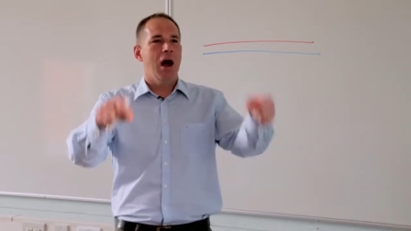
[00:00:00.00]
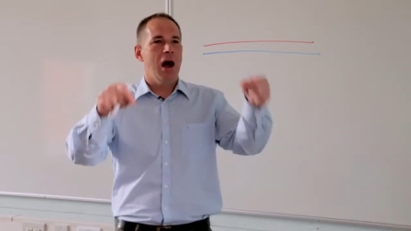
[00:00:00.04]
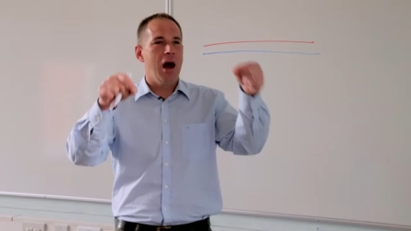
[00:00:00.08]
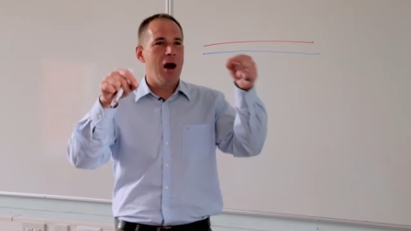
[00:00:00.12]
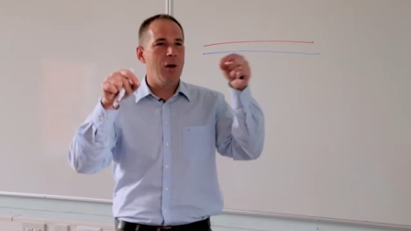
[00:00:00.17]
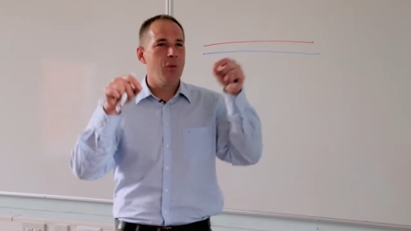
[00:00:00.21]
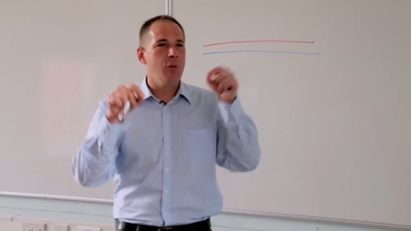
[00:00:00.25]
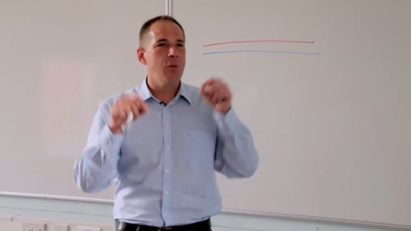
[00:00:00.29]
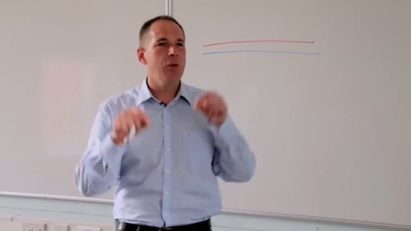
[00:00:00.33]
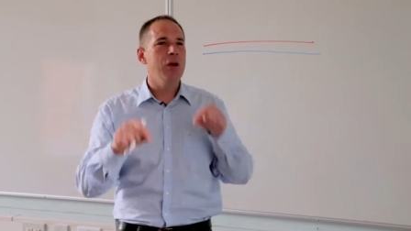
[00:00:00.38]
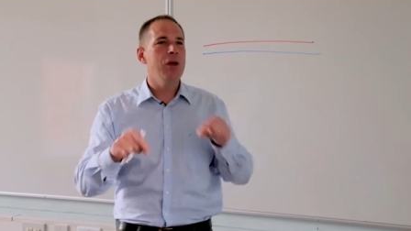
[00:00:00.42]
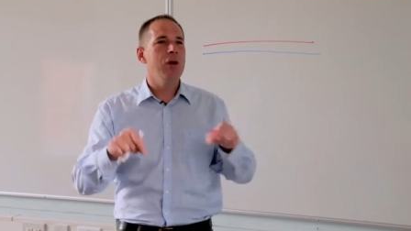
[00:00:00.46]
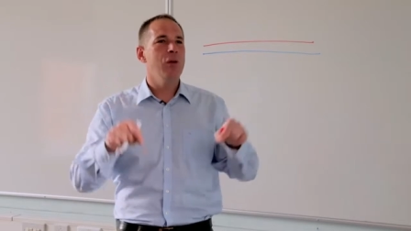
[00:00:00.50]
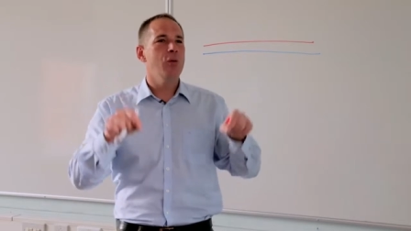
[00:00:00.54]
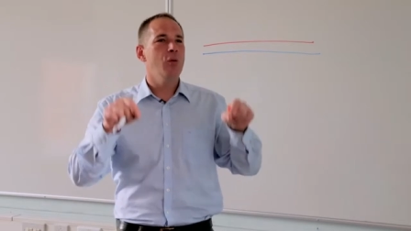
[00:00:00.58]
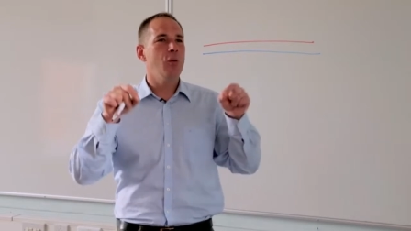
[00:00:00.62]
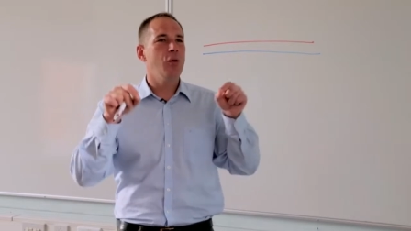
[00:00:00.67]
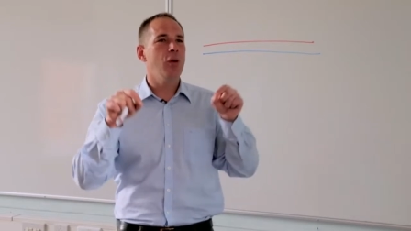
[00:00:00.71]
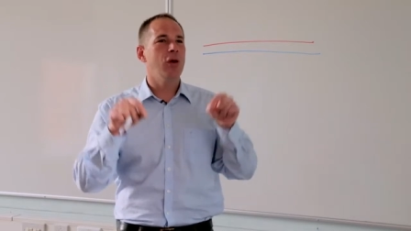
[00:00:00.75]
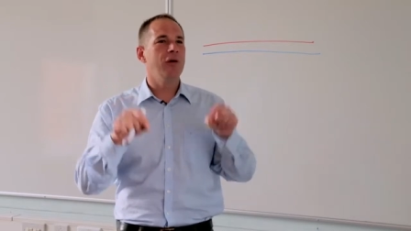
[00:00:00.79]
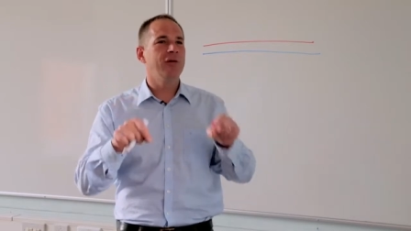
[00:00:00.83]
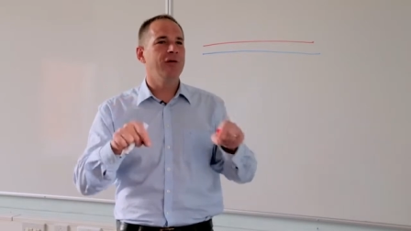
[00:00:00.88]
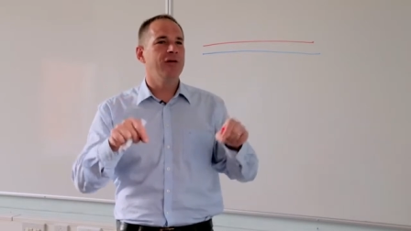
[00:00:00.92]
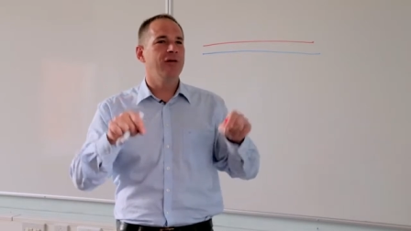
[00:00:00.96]
and we
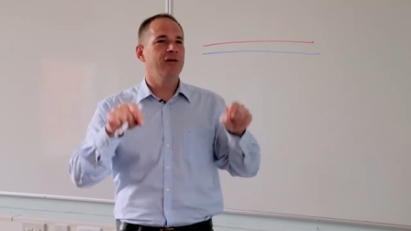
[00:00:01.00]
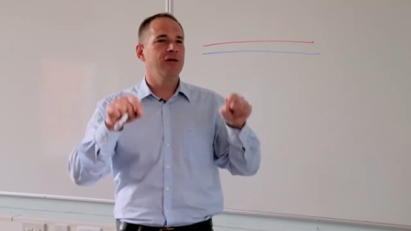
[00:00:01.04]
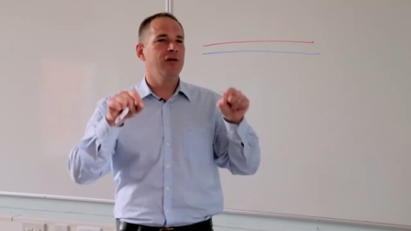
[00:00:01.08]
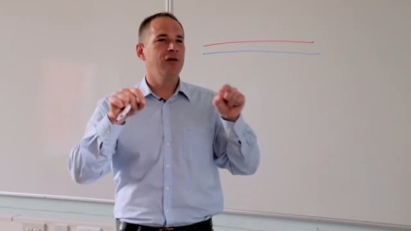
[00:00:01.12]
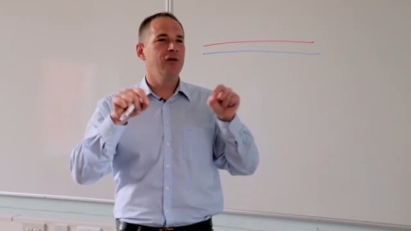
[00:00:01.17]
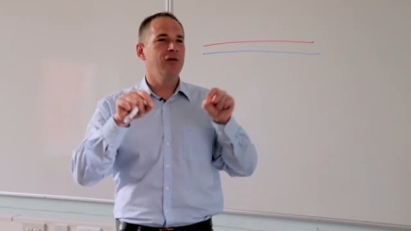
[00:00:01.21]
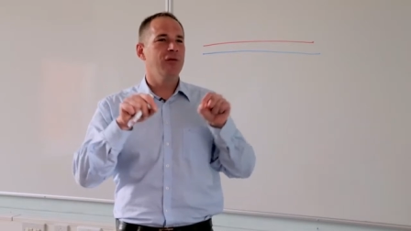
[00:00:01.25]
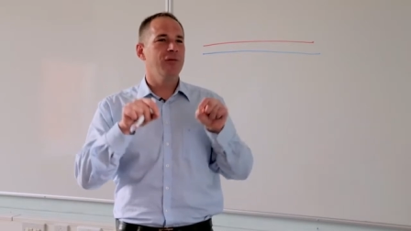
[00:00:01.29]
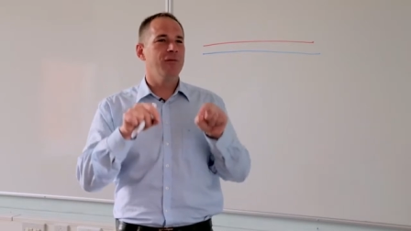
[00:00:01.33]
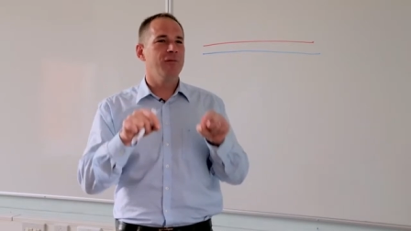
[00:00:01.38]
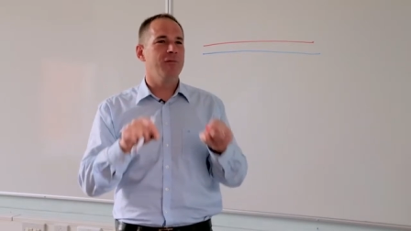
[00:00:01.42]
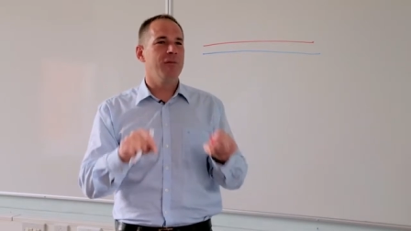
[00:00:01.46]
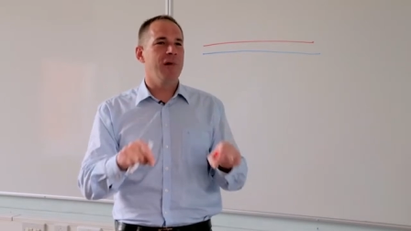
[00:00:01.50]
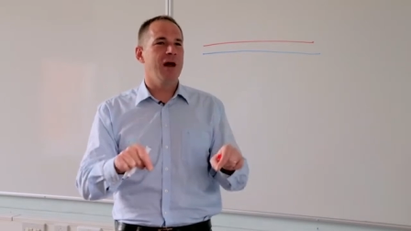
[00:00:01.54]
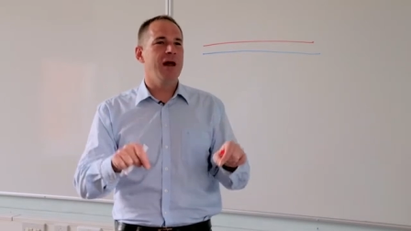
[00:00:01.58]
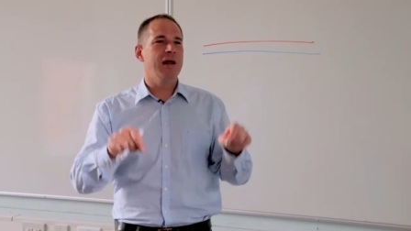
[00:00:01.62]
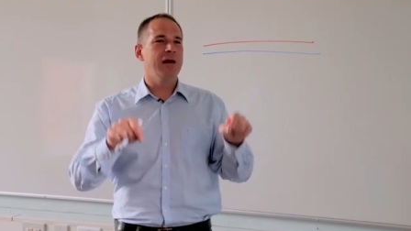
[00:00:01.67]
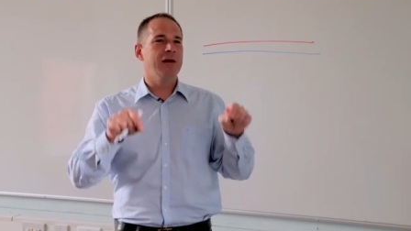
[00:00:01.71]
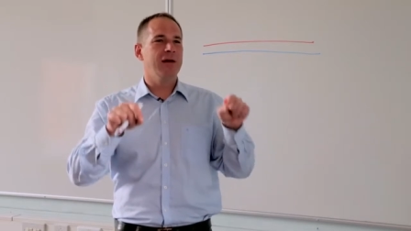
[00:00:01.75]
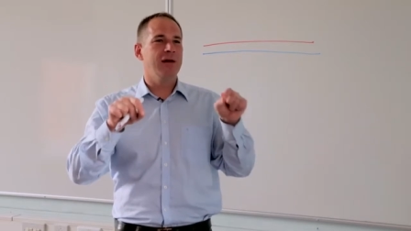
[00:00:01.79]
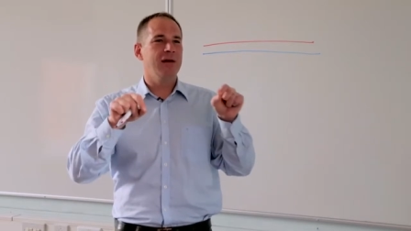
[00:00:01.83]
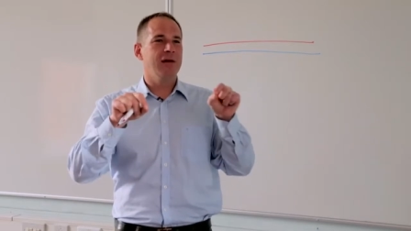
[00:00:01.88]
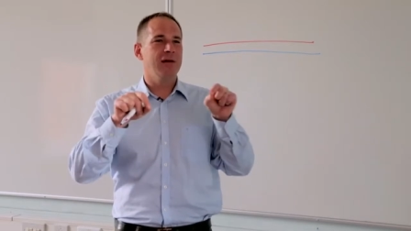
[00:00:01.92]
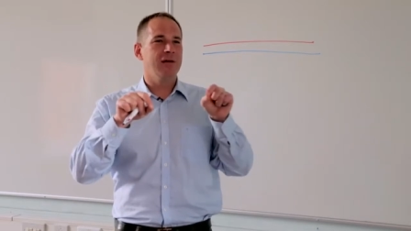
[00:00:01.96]
want to
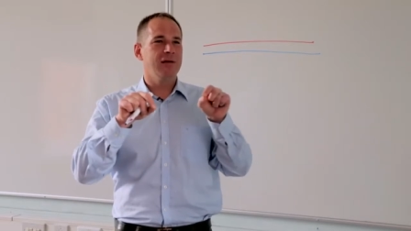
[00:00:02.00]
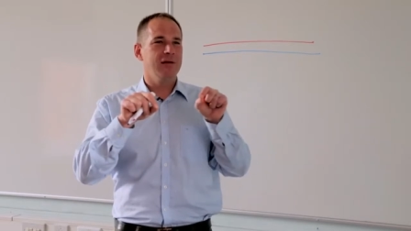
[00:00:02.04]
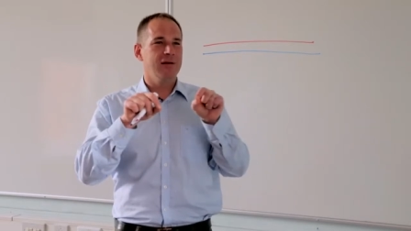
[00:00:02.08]
make